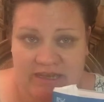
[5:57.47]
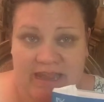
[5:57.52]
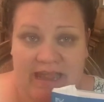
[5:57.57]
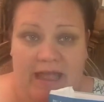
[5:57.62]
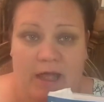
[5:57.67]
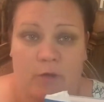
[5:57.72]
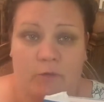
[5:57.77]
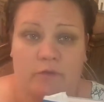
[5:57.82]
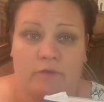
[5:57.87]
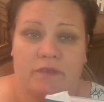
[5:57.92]

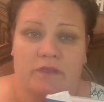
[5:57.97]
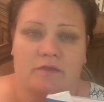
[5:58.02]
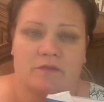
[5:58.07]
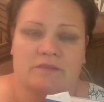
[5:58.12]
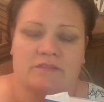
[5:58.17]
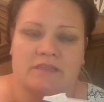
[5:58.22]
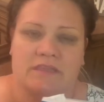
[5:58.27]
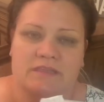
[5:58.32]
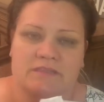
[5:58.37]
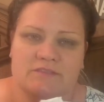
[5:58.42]
Now, there
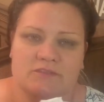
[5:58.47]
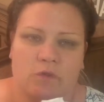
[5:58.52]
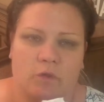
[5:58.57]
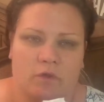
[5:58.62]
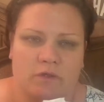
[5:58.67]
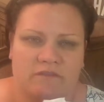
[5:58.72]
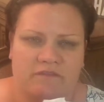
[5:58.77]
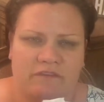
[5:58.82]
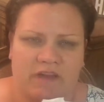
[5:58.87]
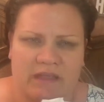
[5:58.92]
are things
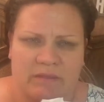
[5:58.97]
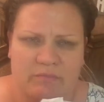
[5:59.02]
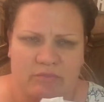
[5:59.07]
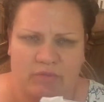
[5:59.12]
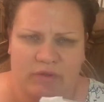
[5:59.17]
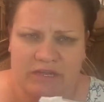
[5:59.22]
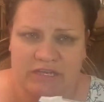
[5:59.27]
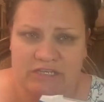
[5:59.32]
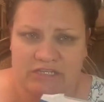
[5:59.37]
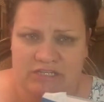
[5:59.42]
called
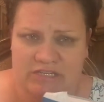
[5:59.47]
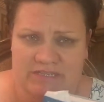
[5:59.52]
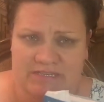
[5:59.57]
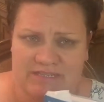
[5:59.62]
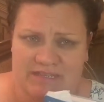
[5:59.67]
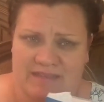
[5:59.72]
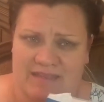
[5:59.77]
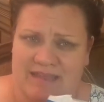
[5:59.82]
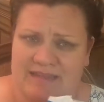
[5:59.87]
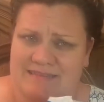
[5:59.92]

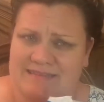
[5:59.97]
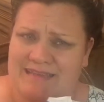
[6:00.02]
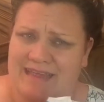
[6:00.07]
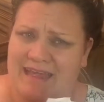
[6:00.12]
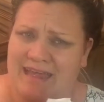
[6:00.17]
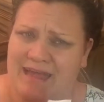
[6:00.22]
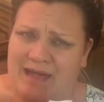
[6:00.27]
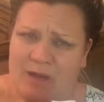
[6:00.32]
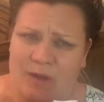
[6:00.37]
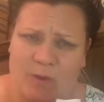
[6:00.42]
vibrations, and that's
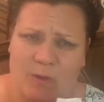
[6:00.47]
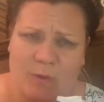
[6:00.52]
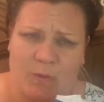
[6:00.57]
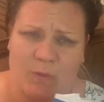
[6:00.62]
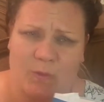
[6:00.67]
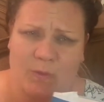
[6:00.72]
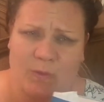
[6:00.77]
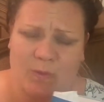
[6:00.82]
how